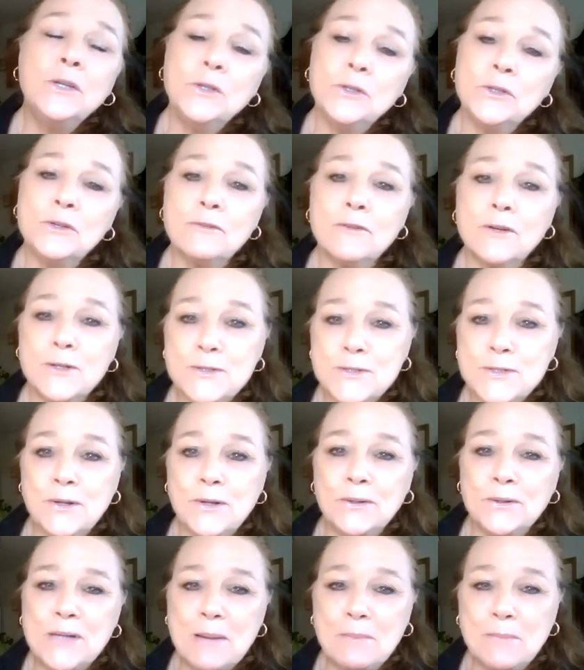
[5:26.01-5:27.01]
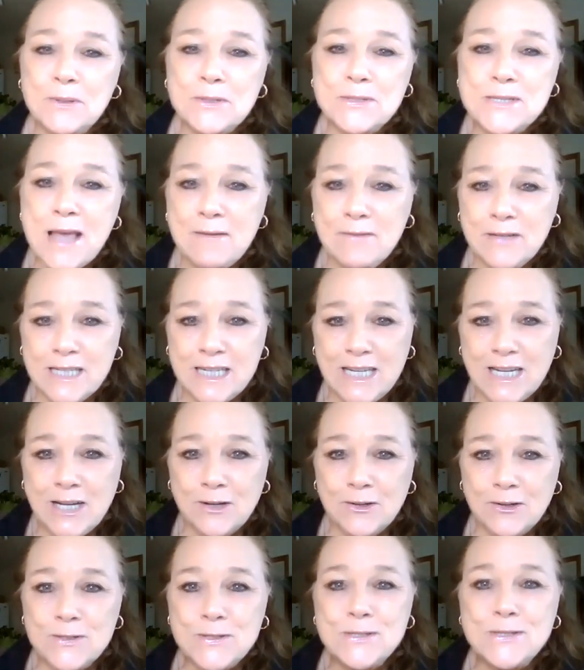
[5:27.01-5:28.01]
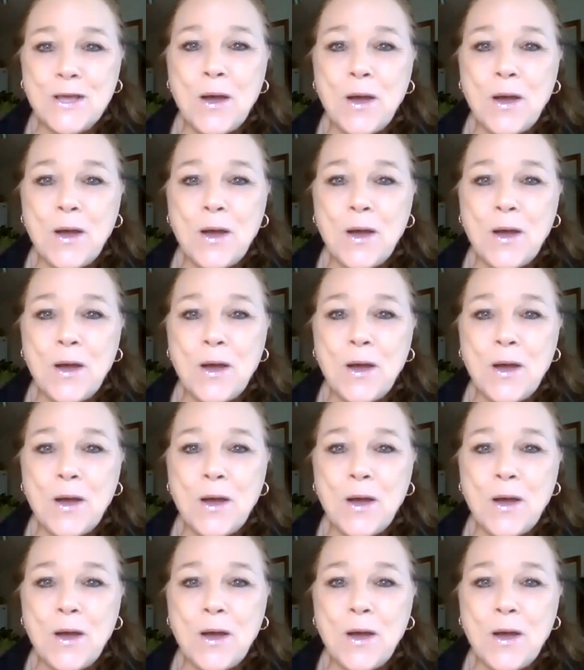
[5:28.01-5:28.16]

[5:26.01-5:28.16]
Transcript: universal number 7 years.